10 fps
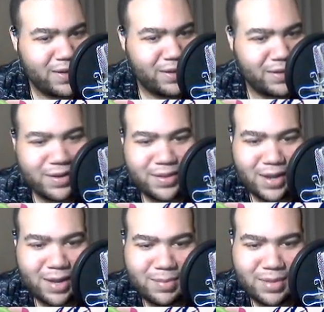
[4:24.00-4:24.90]
A lot of
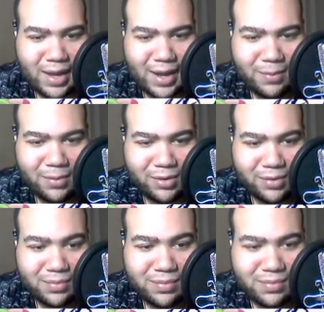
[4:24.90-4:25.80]
times I
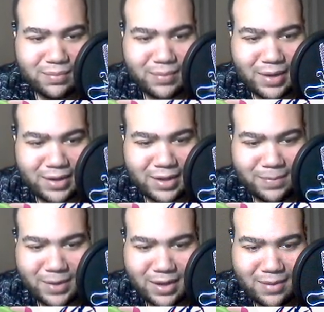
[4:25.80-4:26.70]
will end up
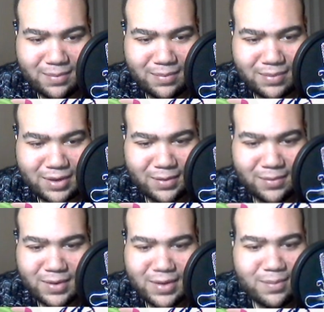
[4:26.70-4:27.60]
picking, you know,
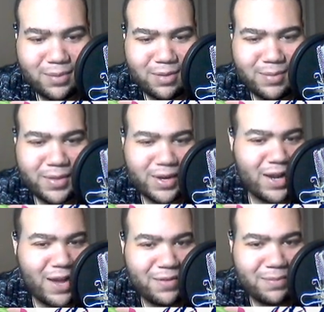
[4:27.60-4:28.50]
Pokemon that I
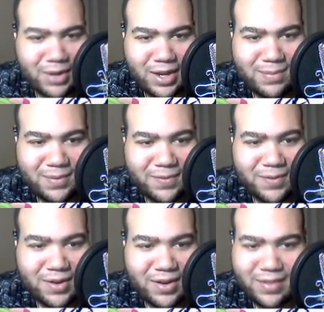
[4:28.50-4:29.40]
haven't played
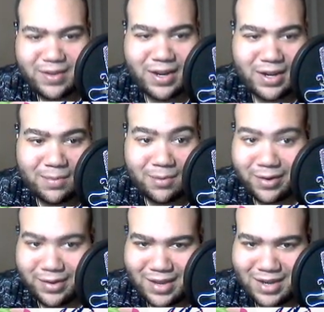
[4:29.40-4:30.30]
before, and then I end up growing
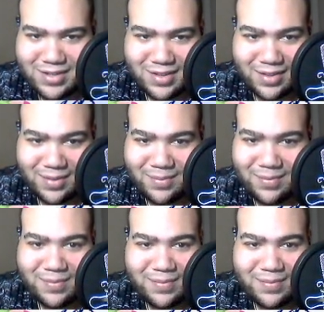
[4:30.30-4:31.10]
attached to them,